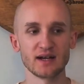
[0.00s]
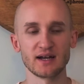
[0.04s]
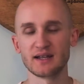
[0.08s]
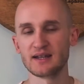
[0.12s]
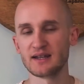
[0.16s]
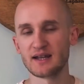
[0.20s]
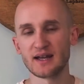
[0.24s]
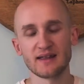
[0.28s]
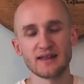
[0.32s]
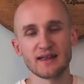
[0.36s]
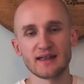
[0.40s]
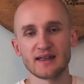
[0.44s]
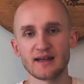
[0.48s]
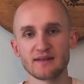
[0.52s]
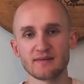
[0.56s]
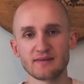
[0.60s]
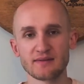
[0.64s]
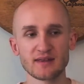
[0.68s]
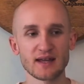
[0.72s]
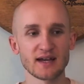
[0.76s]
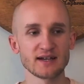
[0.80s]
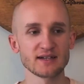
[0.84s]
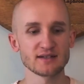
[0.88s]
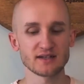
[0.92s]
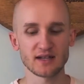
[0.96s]
and that,
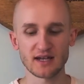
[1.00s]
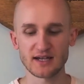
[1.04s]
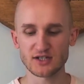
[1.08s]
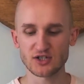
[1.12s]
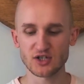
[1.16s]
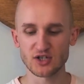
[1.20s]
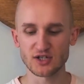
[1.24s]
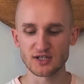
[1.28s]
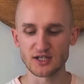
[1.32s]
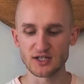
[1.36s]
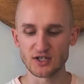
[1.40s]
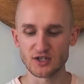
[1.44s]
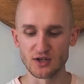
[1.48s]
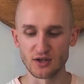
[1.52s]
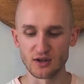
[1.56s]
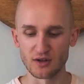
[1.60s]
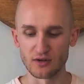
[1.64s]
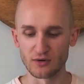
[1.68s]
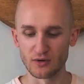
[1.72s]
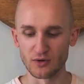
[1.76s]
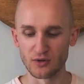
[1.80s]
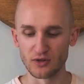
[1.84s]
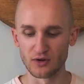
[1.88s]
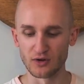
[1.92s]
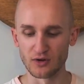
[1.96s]
that, that, that's just each to
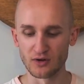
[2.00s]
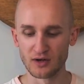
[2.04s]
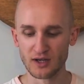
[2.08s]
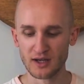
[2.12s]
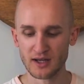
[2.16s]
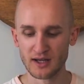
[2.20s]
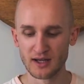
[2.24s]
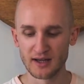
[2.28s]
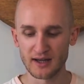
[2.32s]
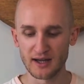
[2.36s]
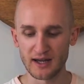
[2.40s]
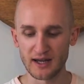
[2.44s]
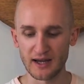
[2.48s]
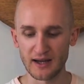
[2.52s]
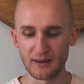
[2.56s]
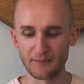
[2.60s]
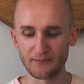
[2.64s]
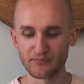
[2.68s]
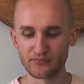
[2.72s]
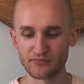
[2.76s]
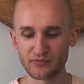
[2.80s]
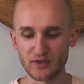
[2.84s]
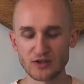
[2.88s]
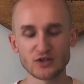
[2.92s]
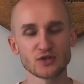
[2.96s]
their own though.
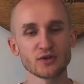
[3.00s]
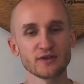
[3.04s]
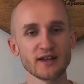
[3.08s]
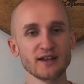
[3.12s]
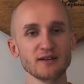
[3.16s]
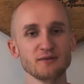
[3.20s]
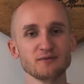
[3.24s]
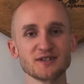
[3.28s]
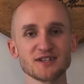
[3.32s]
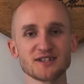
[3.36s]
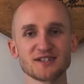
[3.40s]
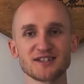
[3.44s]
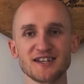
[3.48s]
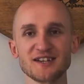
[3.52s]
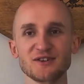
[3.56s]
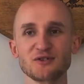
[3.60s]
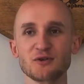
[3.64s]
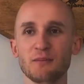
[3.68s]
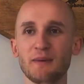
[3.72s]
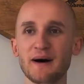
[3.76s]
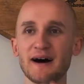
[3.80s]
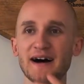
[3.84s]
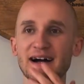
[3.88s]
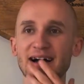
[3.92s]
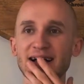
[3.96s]
Um, so then it was a
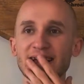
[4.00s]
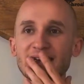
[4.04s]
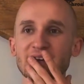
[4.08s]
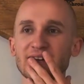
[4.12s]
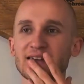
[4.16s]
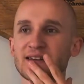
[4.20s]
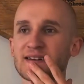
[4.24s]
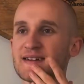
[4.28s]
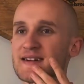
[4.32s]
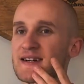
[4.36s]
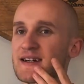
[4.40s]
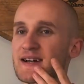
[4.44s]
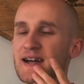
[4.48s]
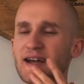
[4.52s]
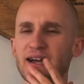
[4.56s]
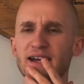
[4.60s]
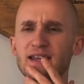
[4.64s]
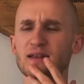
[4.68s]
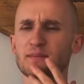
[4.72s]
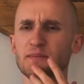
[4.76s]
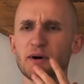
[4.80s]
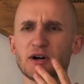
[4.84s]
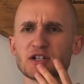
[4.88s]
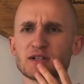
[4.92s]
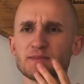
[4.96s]
cycle back,
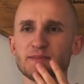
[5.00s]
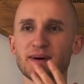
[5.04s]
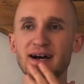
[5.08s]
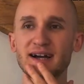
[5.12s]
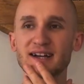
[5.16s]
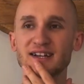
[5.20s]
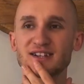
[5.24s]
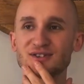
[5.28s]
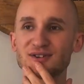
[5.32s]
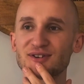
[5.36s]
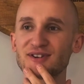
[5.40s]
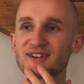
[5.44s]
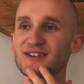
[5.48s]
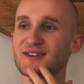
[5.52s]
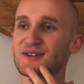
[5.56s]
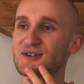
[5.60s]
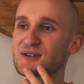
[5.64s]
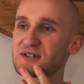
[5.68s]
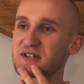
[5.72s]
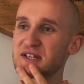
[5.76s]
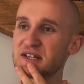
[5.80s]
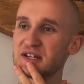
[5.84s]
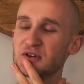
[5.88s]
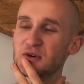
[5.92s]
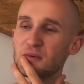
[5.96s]
uh, the bus back, sorry, not
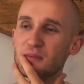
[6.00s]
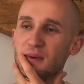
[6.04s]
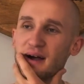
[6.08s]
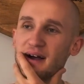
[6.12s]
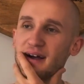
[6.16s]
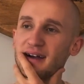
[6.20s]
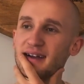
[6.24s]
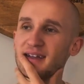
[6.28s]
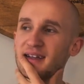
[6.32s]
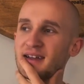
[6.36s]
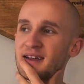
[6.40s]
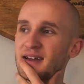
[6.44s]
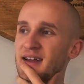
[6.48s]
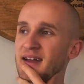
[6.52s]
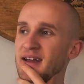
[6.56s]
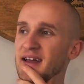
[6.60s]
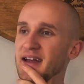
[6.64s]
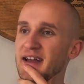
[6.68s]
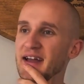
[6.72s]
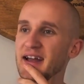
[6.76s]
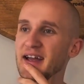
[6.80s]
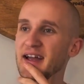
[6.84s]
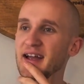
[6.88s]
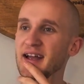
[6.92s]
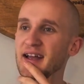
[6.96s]
the cycle back.
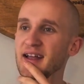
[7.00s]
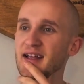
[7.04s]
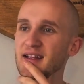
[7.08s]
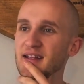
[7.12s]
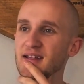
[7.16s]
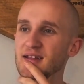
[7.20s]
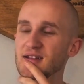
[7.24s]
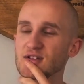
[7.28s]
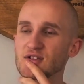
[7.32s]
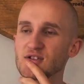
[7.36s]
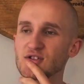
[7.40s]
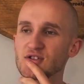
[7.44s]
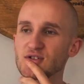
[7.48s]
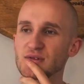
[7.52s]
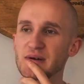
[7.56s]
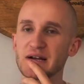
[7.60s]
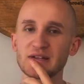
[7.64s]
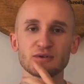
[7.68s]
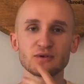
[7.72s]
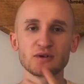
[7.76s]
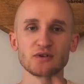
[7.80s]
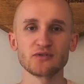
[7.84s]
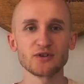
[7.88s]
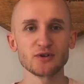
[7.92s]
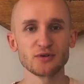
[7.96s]
Uh, so
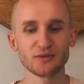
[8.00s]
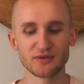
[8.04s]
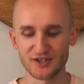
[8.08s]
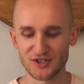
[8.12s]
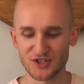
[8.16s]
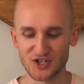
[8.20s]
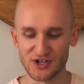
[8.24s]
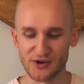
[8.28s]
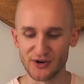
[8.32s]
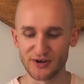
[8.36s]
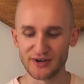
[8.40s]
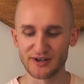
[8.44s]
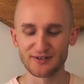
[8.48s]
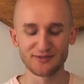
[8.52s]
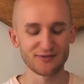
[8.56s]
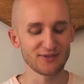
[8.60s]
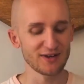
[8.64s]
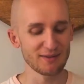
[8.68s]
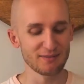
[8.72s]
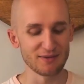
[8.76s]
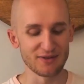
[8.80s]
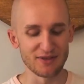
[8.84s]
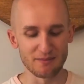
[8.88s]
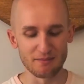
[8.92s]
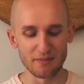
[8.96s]
I don't know if you know the
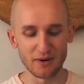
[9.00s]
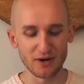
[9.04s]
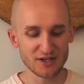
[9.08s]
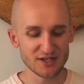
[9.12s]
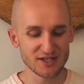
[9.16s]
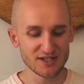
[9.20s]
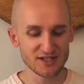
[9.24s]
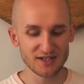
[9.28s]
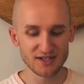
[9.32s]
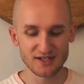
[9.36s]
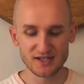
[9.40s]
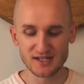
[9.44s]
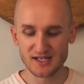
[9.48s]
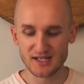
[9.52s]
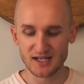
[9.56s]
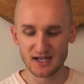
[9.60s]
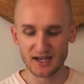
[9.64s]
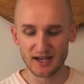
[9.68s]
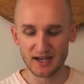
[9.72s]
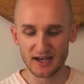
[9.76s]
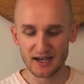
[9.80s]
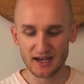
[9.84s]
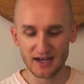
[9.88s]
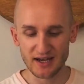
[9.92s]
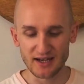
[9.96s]
geography, but the bus is
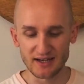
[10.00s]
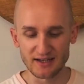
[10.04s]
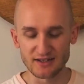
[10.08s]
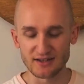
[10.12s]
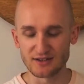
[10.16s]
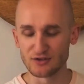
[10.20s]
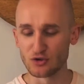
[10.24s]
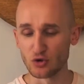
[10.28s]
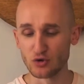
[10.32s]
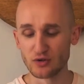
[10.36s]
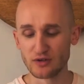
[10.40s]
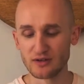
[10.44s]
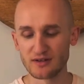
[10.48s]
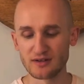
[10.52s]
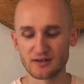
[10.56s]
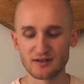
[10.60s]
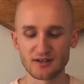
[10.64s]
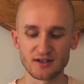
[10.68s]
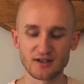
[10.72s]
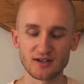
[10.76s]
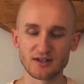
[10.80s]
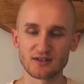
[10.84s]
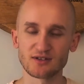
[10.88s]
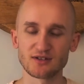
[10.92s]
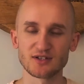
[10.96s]
uh, Doune
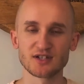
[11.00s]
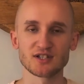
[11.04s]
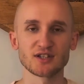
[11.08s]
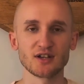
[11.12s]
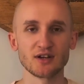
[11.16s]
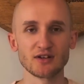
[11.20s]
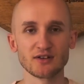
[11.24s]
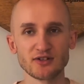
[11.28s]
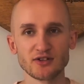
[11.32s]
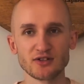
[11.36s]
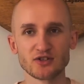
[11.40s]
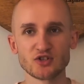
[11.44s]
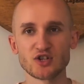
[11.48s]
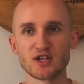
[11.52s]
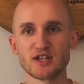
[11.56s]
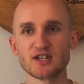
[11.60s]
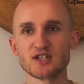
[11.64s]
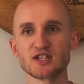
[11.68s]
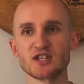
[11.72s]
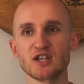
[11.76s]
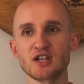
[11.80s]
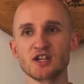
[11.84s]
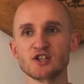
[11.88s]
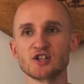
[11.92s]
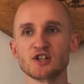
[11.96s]
to, to Stirling
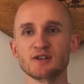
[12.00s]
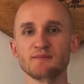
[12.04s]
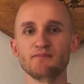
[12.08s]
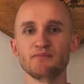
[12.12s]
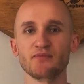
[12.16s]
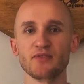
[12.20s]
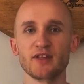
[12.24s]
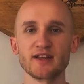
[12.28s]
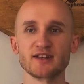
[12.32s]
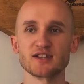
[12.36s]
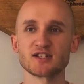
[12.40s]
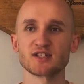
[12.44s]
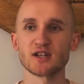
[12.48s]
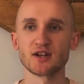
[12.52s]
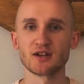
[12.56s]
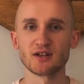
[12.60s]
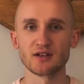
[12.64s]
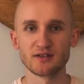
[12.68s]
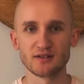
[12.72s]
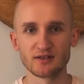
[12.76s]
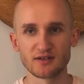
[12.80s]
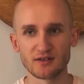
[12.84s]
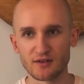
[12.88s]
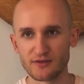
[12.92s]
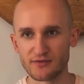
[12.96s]
train station, then
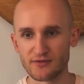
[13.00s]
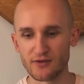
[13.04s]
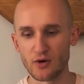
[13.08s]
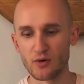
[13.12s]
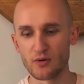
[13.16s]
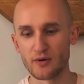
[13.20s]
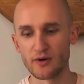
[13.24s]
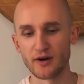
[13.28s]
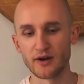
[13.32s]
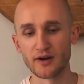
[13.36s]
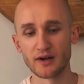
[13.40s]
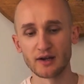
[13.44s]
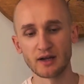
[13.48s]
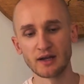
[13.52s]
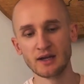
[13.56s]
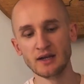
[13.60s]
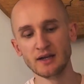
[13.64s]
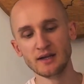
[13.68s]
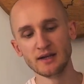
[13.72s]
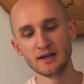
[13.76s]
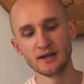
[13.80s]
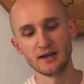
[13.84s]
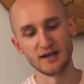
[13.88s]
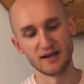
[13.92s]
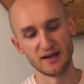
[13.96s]
Stirling to Falkirk.
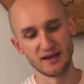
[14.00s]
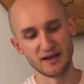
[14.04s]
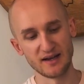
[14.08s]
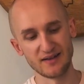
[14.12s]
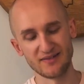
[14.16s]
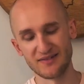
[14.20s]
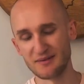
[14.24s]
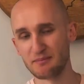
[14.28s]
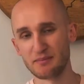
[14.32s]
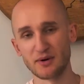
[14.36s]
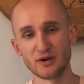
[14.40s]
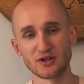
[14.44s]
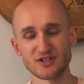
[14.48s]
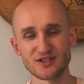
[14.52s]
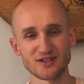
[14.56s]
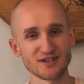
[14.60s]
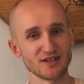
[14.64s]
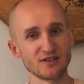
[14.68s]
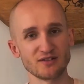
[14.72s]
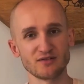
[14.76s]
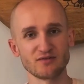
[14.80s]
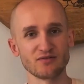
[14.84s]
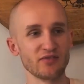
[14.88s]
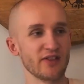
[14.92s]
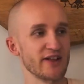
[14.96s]
Uh, the bus
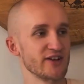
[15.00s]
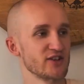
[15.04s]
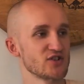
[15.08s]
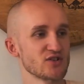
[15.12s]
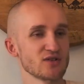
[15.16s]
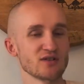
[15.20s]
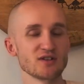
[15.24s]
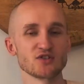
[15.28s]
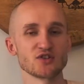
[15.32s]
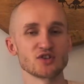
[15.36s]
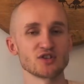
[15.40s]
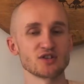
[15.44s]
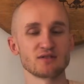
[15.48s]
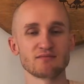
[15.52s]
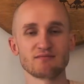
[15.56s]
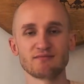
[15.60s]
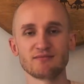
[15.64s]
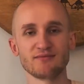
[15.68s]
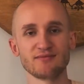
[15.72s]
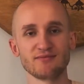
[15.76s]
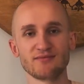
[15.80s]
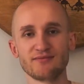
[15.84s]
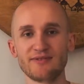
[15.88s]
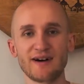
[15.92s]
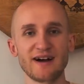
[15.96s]
like literally just
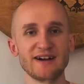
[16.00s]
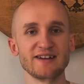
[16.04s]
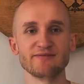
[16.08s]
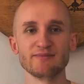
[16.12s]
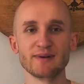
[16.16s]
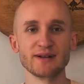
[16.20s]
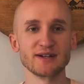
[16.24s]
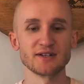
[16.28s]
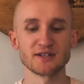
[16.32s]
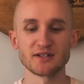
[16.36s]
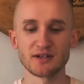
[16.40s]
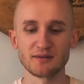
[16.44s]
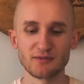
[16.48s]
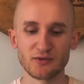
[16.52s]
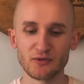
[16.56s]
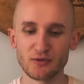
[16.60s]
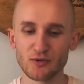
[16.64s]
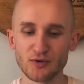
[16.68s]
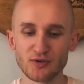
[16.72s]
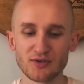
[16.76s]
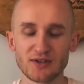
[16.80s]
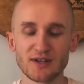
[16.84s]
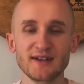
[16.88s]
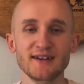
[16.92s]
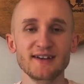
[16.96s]
five minutes up the
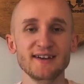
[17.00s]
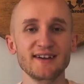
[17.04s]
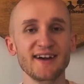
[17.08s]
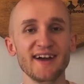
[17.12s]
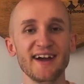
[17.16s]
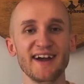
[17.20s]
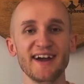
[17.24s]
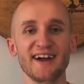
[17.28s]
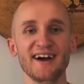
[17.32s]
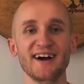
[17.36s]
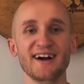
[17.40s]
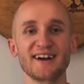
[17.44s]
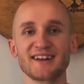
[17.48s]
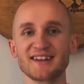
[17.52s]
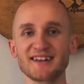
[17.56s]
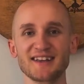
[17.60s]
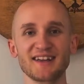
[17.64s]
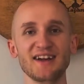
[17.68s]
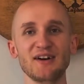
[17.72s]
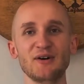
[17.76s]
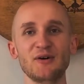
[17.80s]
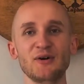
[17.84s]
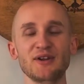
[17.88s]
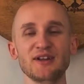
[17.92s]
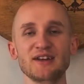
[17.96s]
road. Uh, I can
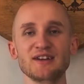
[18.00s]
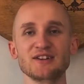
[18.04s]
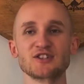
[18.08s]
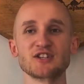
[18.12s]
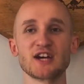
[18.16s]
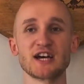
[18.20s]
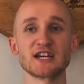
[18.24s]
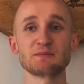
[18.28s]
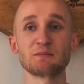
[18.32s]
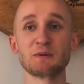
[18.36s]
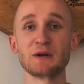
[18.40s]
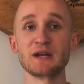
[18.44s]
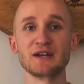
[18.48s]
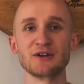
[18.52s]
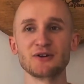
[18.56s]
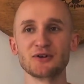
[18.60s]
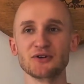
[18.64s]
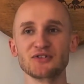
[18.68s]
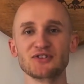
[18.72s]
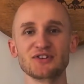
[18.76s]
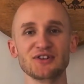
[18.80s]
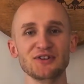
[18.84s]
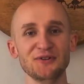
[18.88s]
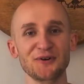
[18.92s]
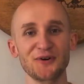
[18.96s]
get on it, so that's pretty
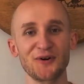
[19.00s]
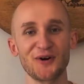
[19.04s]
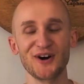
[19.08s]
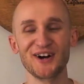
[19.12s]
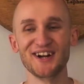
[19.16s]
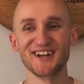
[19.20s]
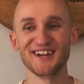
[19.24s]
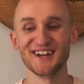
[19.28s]
good to know